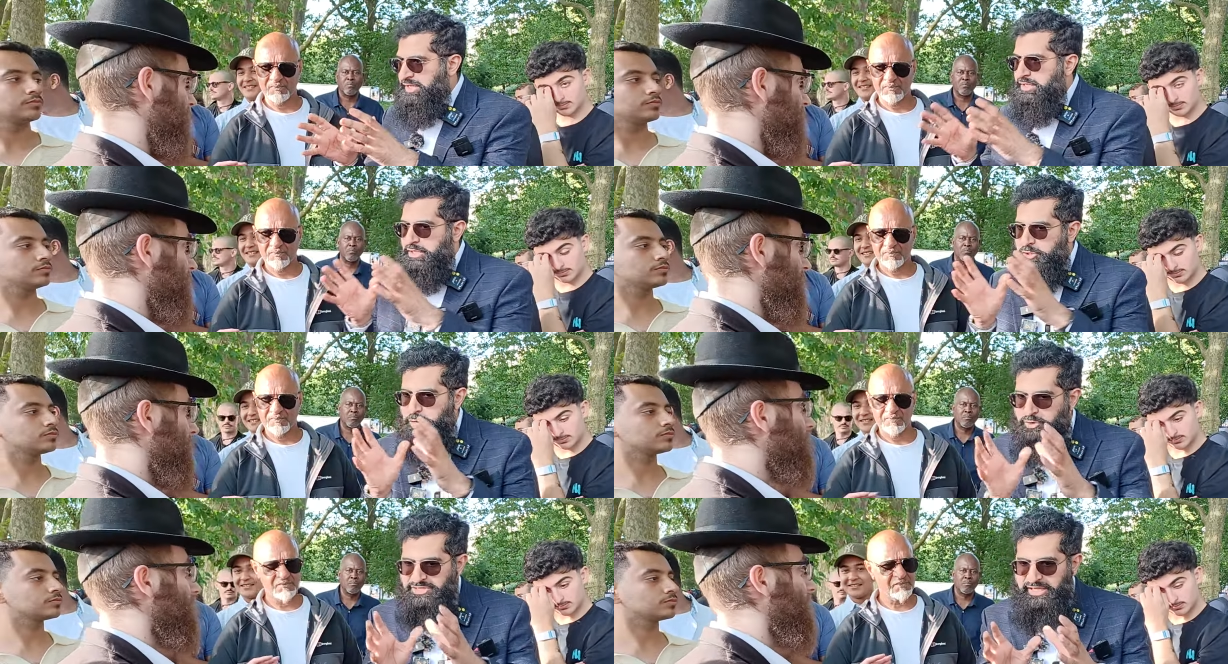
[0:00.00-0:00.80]
Speaker 1: it?
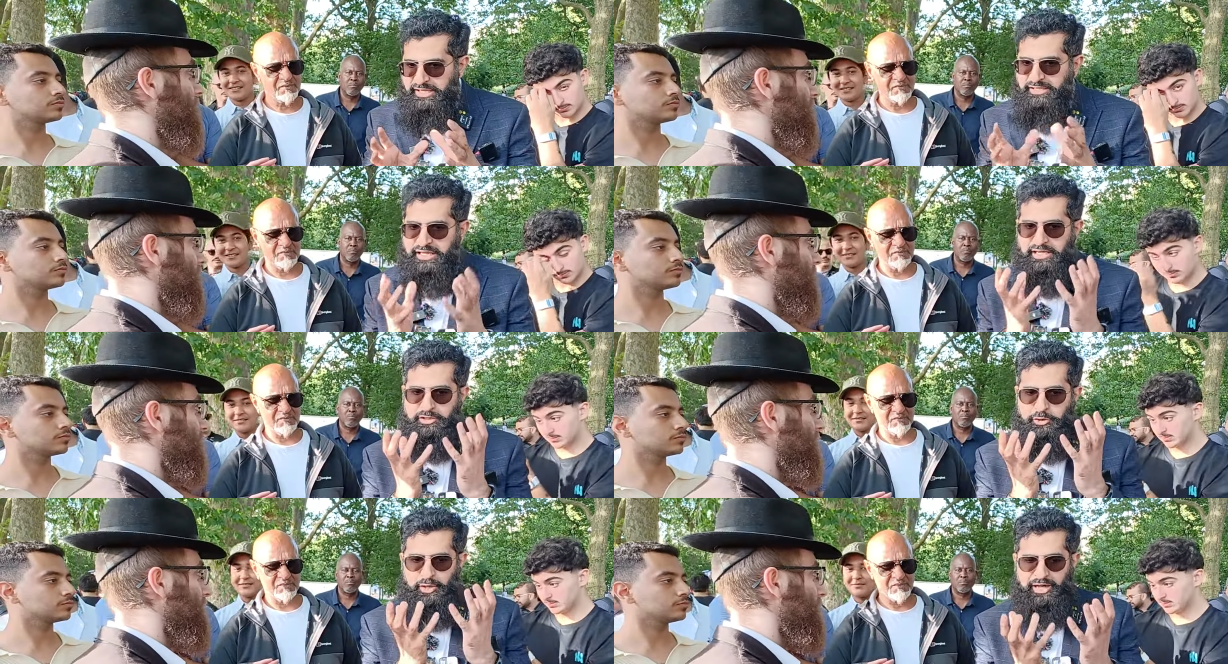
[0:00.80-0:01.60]
You're saying
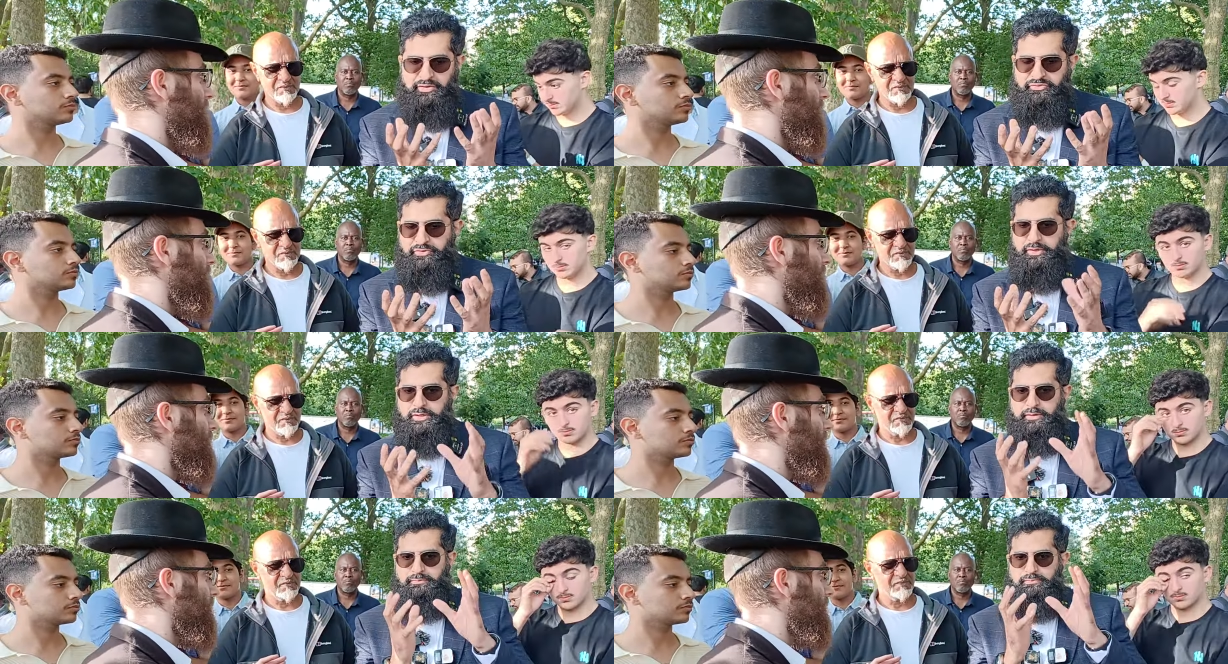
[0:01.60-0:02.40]
that you have
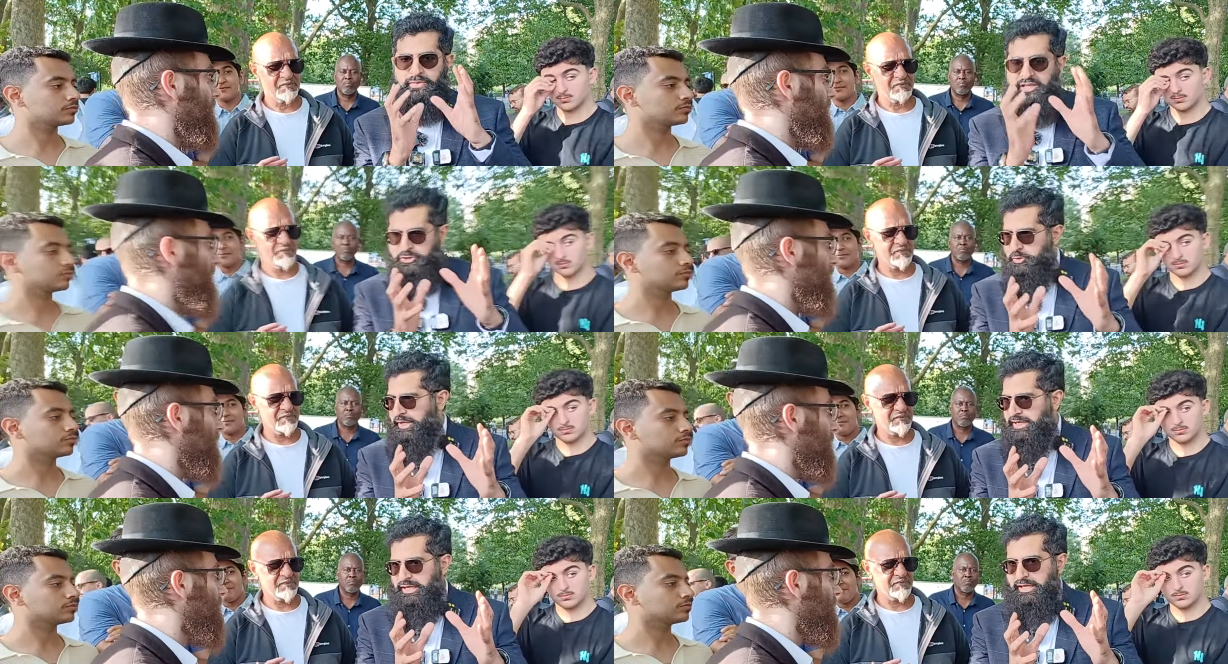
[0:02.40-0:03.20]

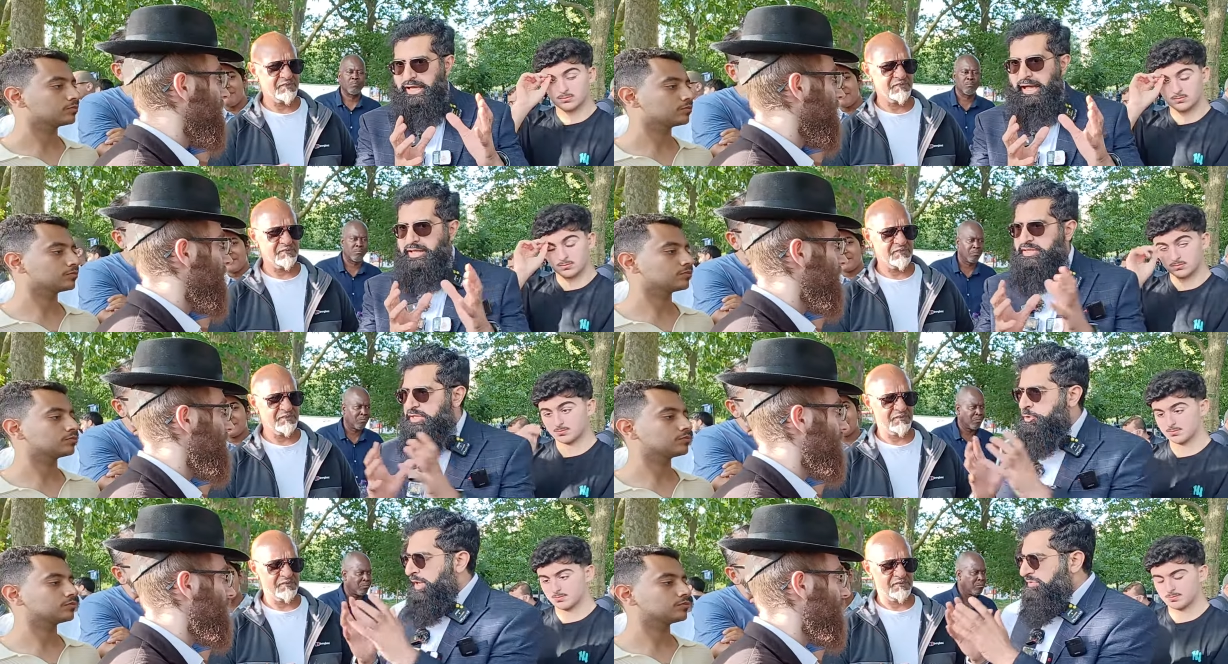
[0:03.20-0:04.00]
Israel and
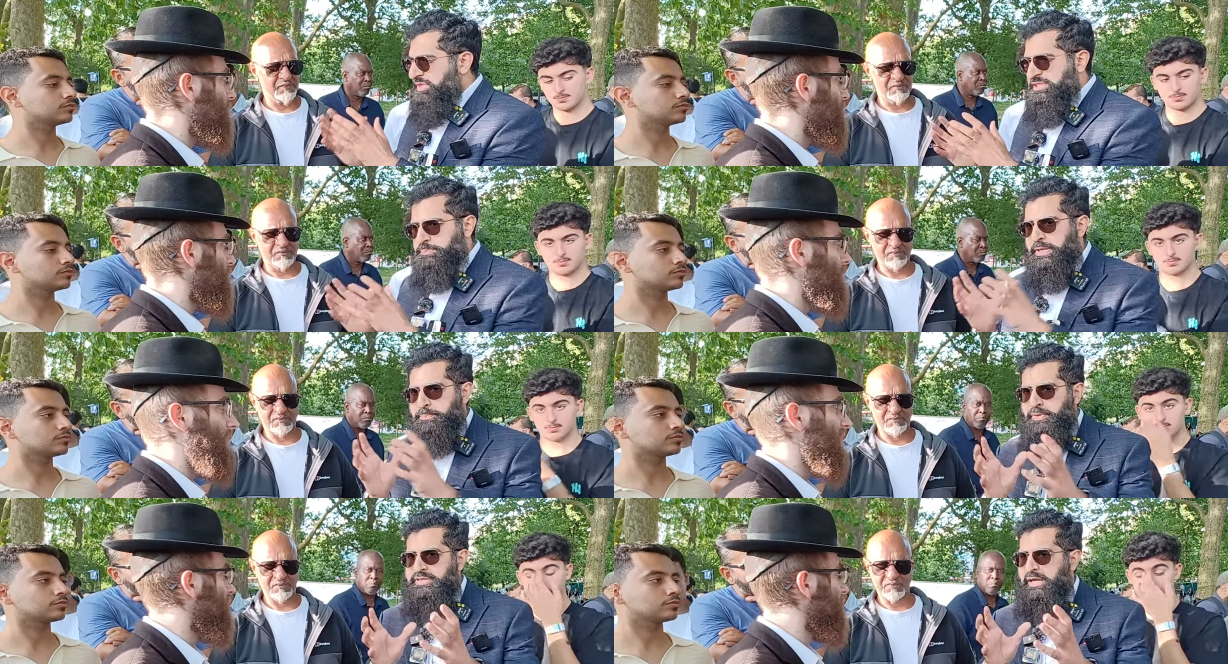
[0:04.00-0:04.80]
then you have these
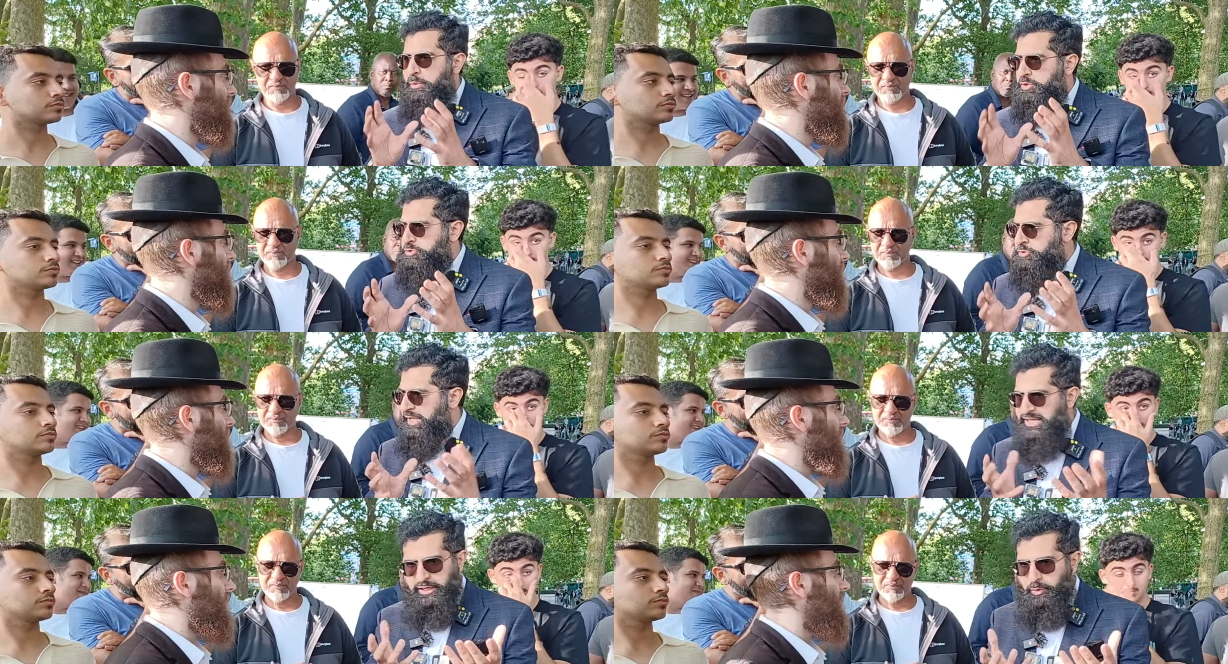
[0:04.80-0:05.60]
people that want to take